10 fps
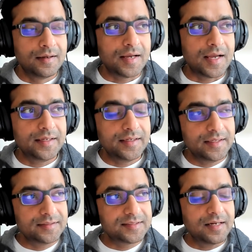
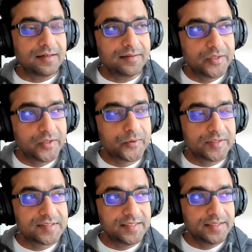I started
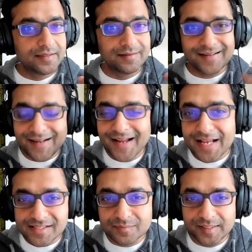noticing and kind of
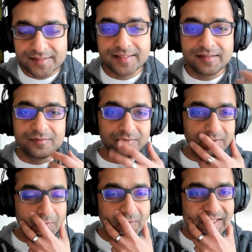asked myself
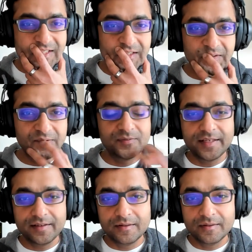the question of
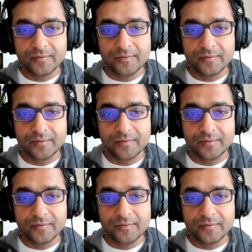like,